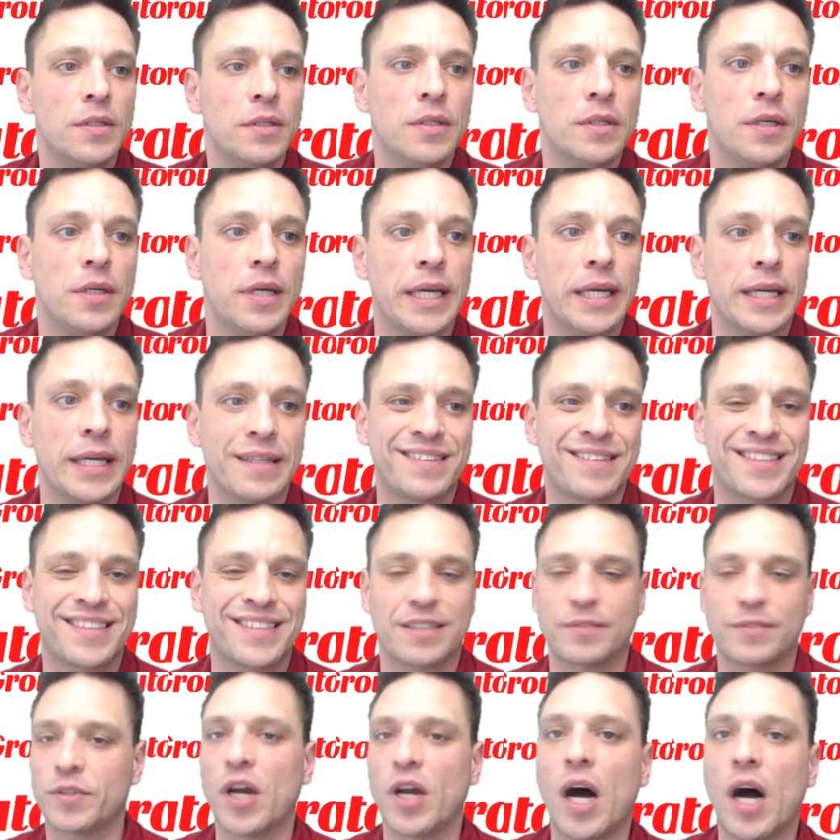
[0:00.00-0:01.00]

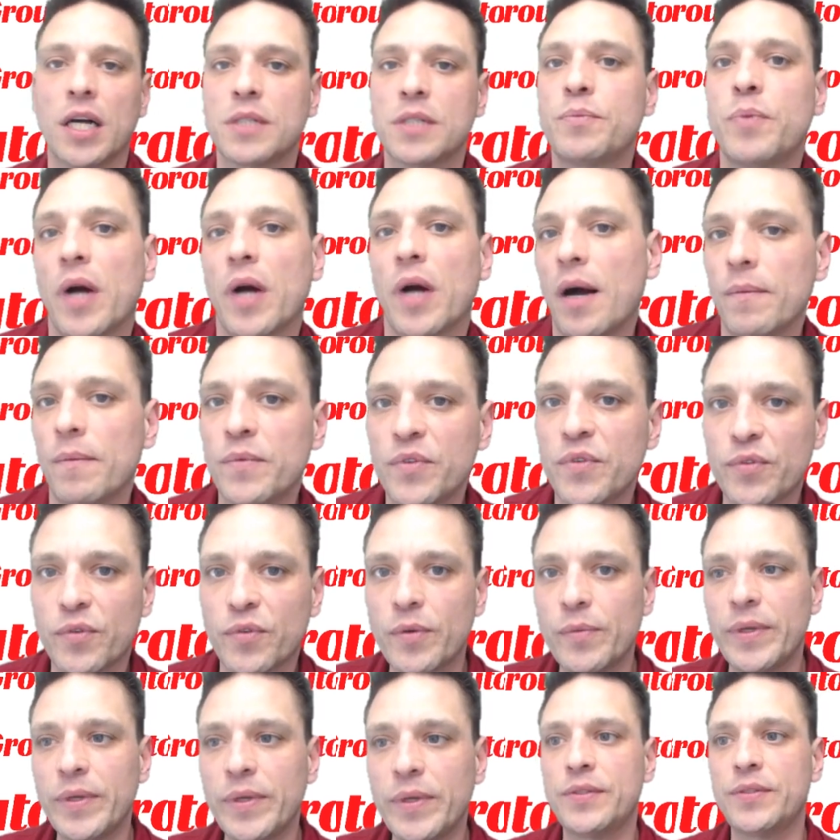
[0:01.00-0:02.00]
it's caused problems
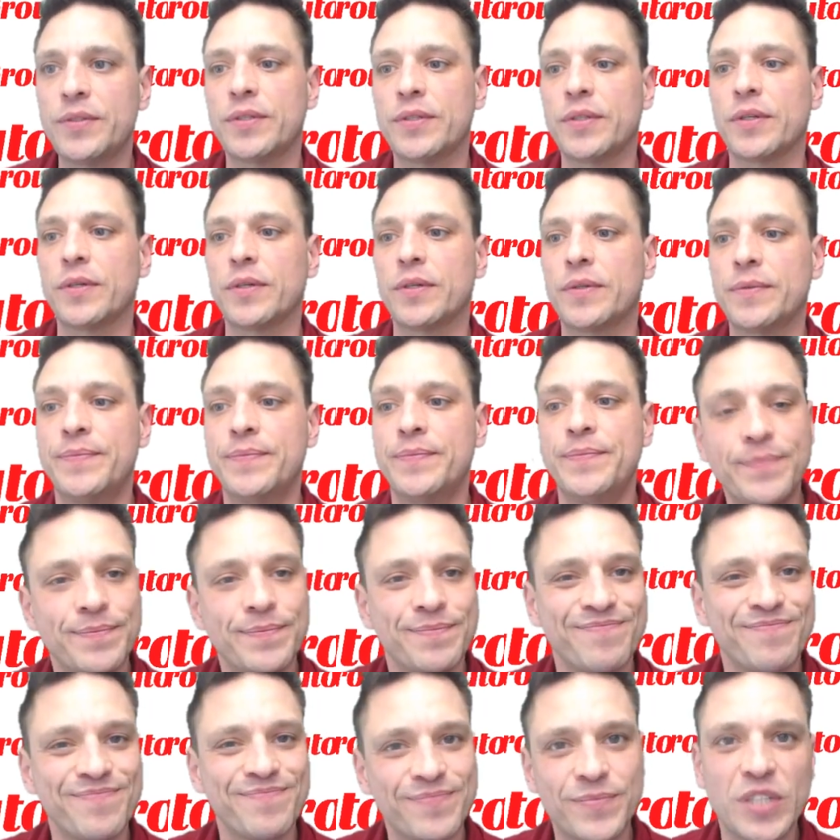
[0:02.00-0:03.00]
for me. So
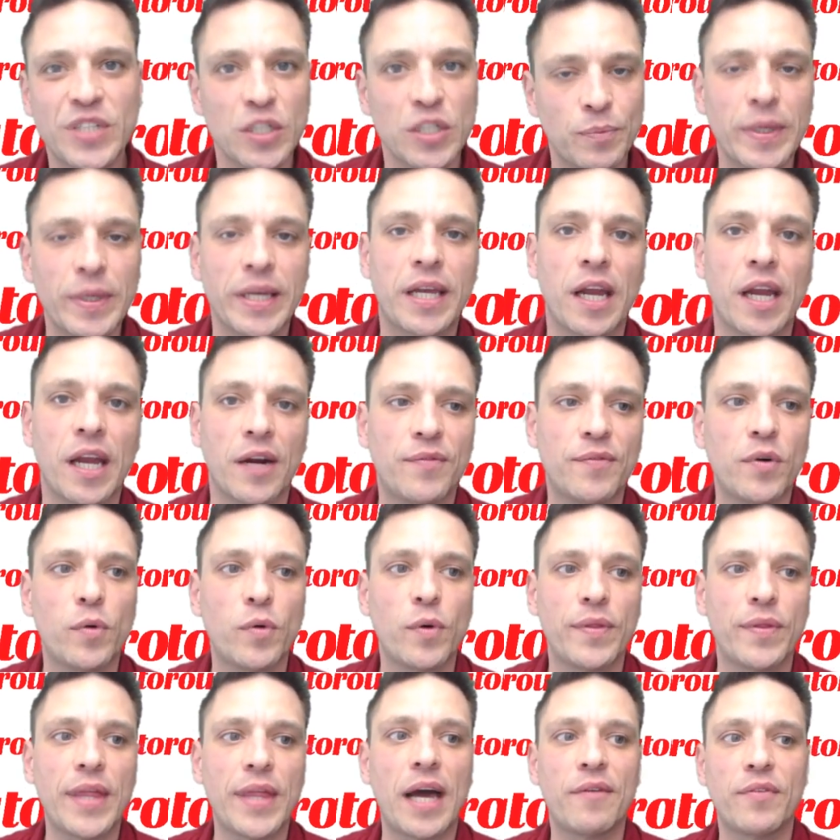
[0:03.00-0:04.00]
just be careful
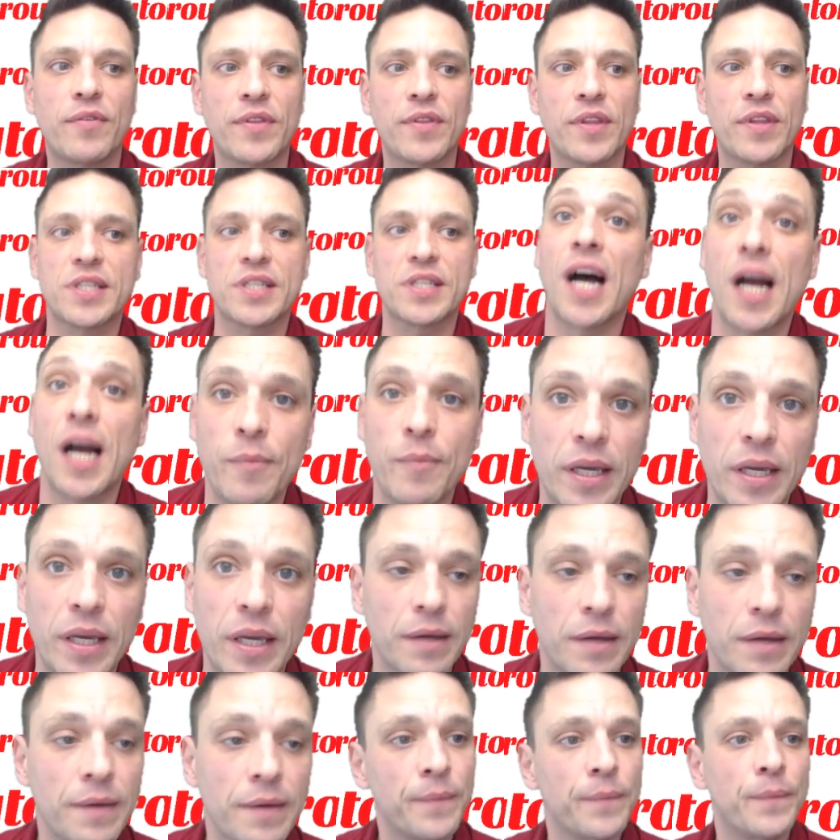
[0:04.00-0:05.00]
with that for the time
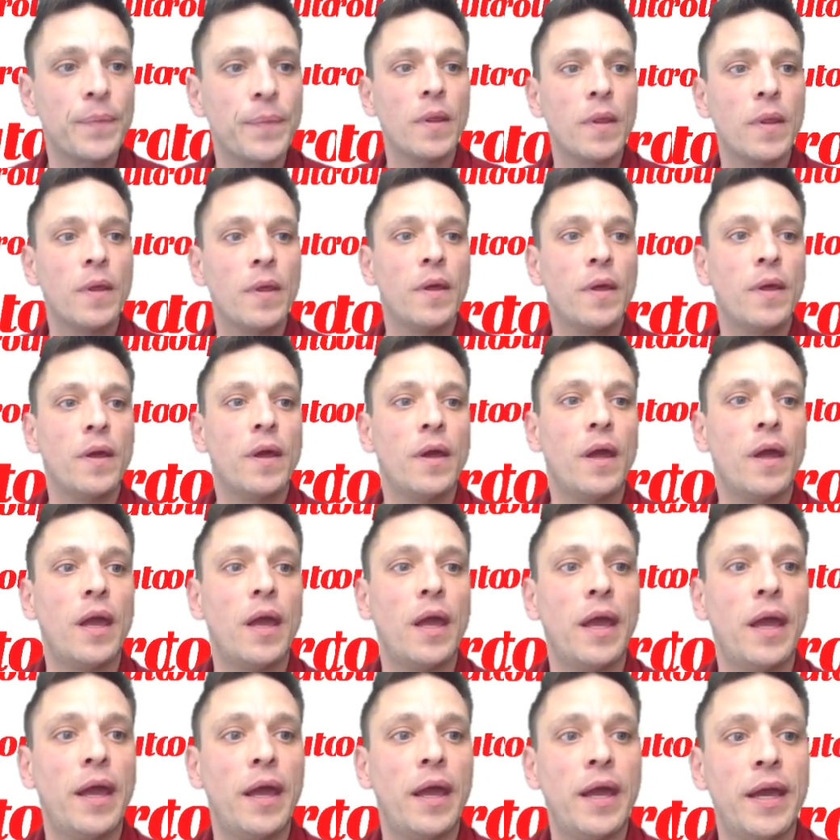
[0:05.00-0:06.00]
being.
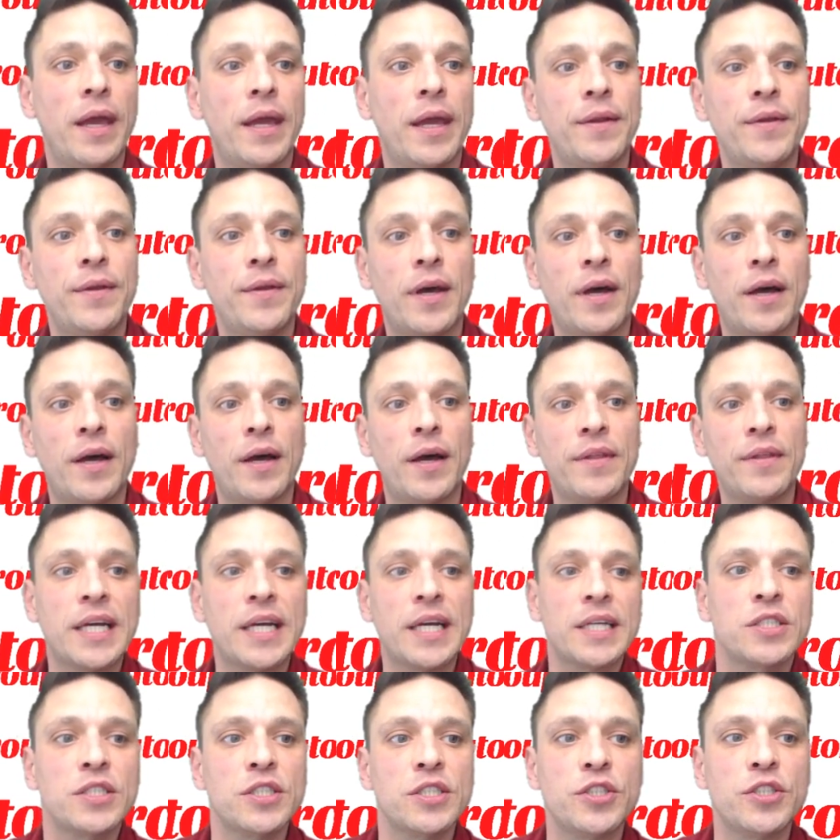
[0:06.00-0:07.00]
And the
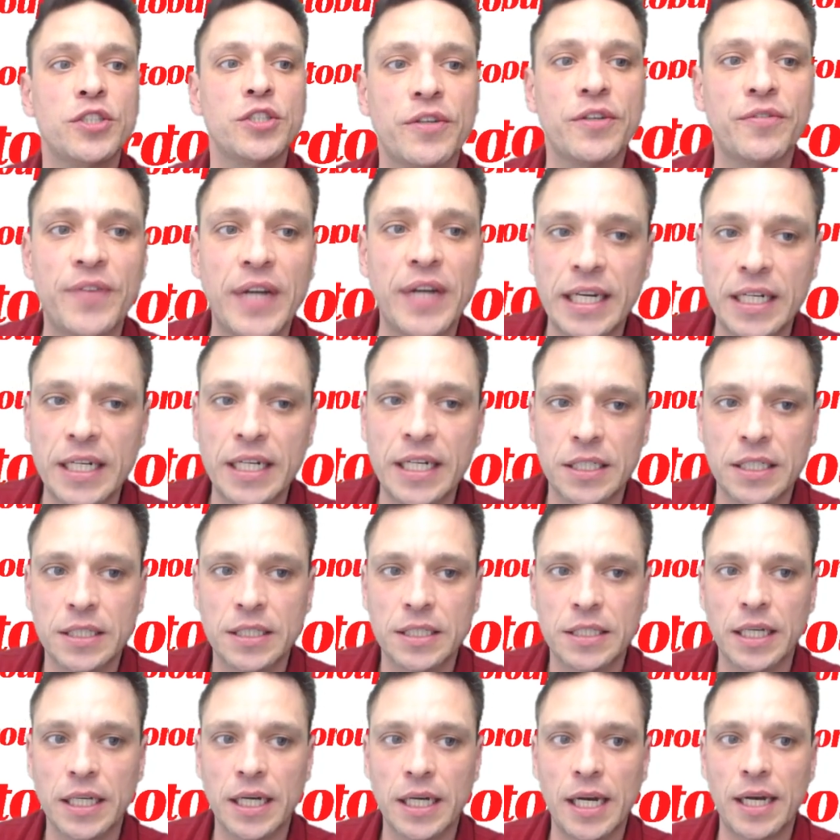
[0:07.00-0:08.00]
next is your
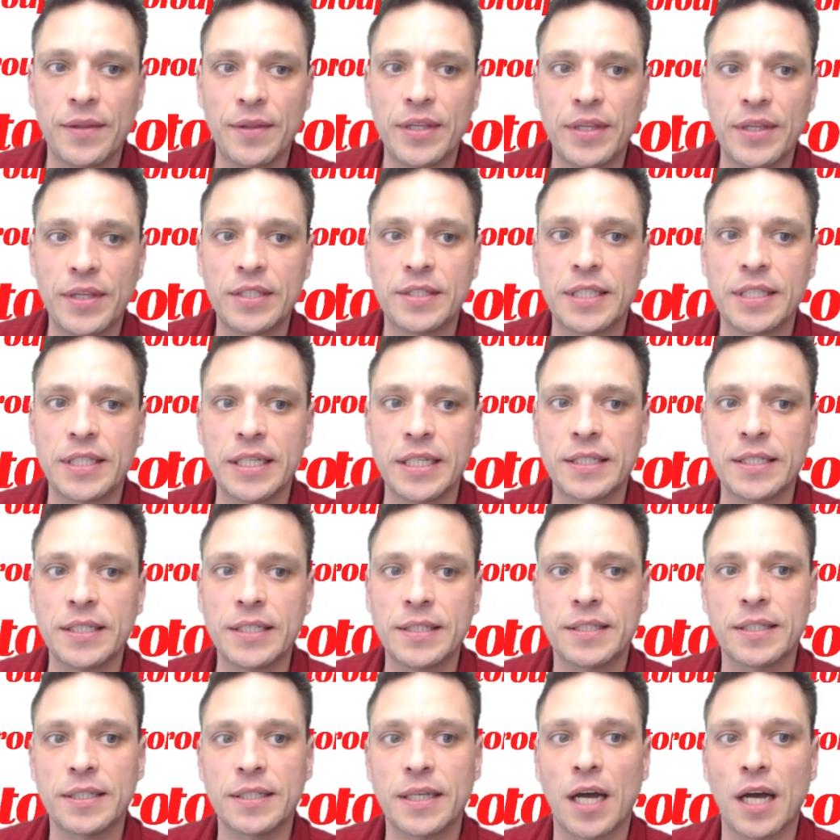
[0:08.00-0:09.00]
effects. These
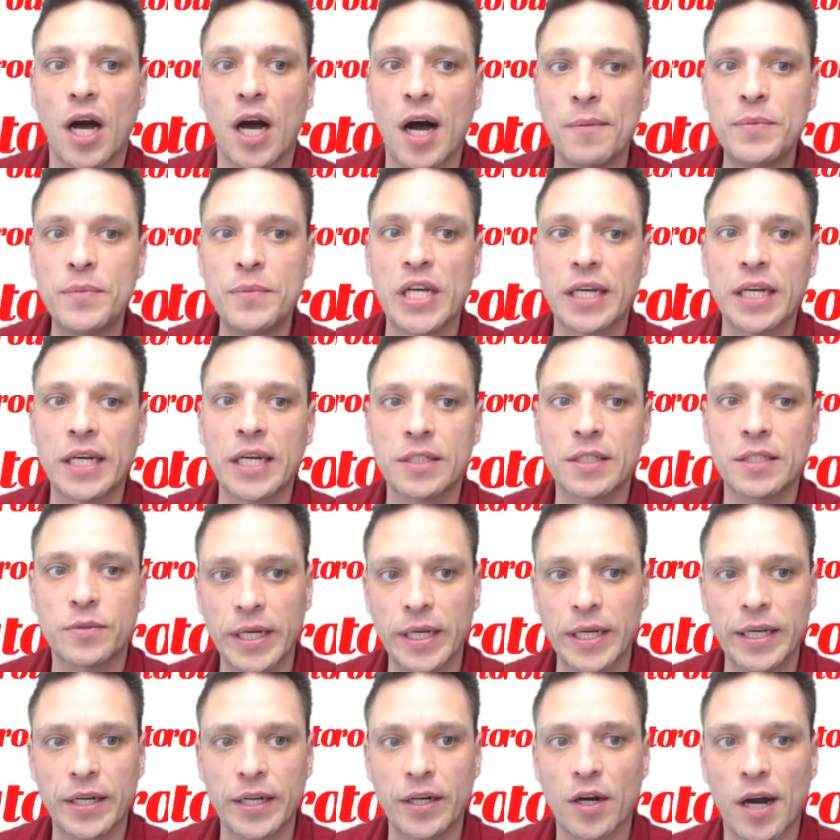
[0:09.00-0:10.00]
things, objects
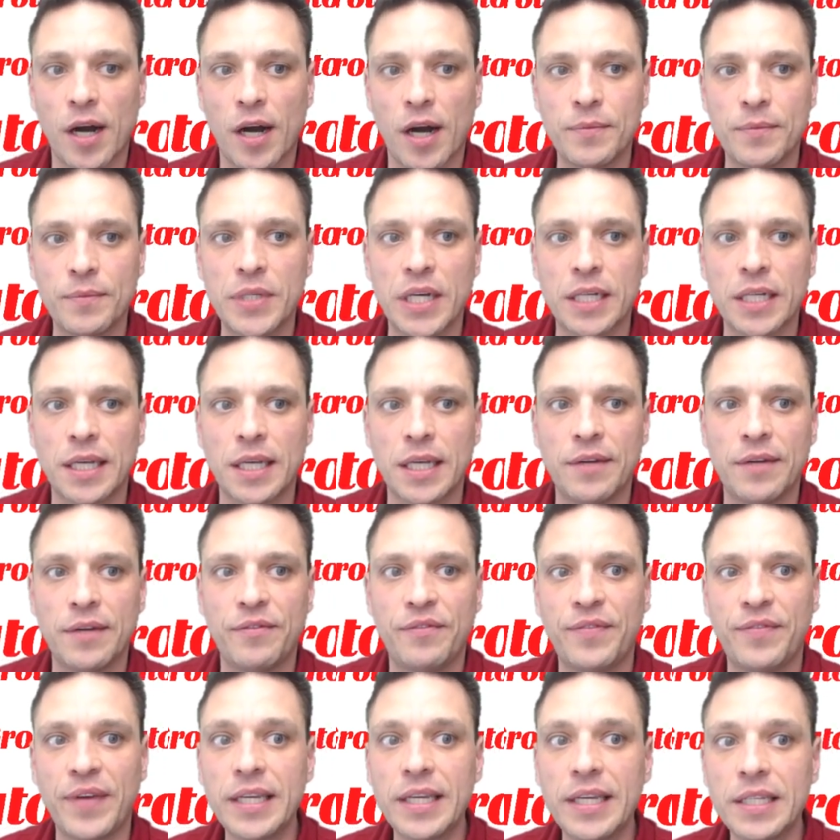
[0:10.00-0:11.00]
right here, objects and
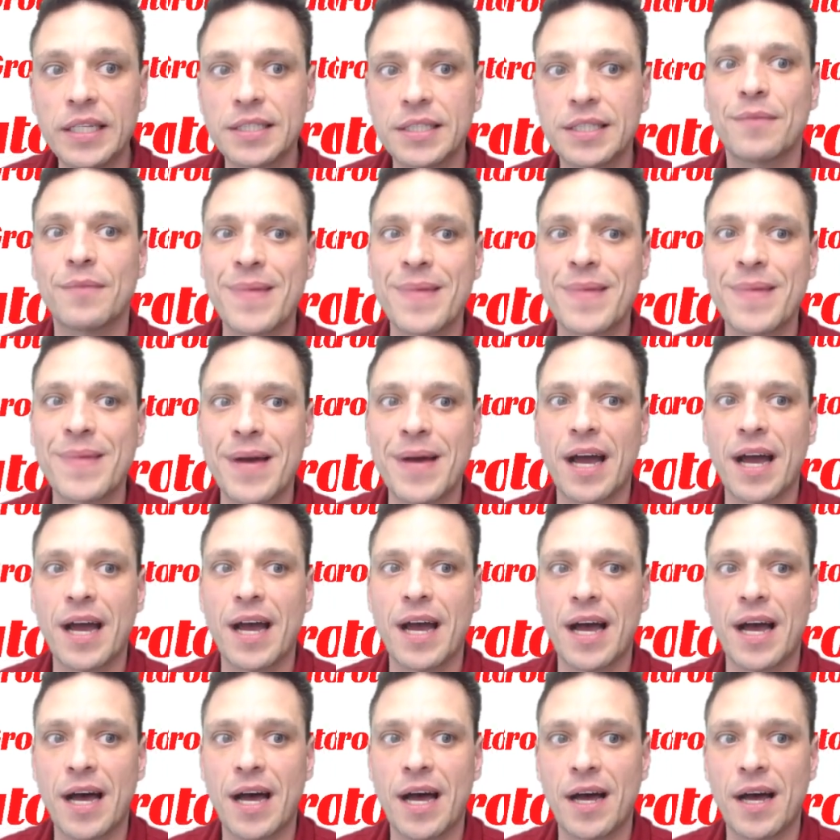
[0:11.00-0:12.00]
face
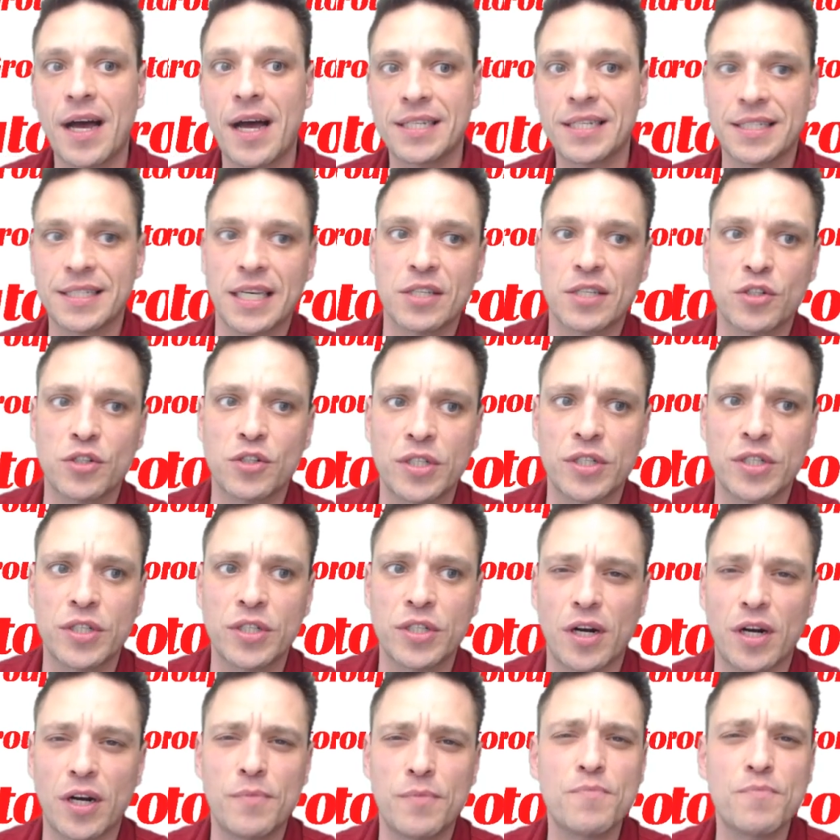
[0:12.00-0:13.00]
accessories
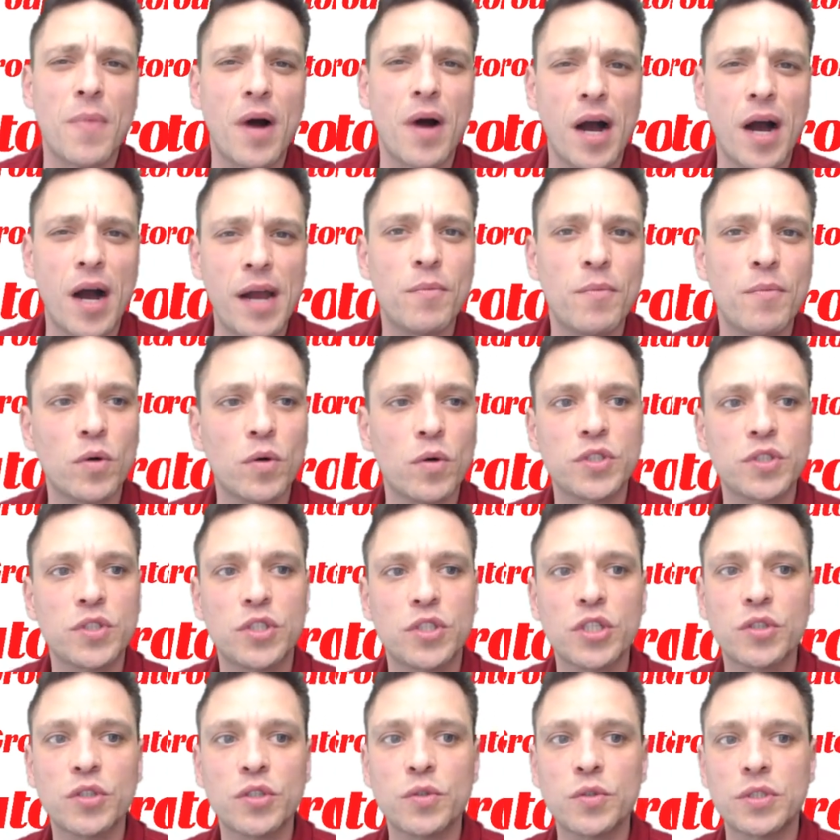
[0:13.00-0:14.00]
are my most
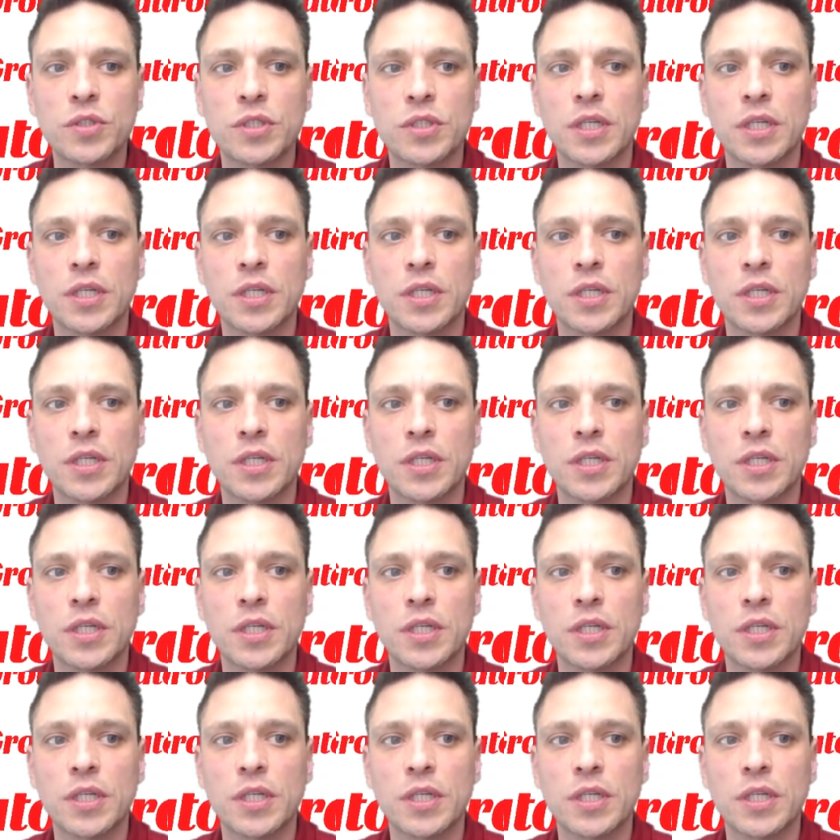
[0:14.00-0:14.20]
used.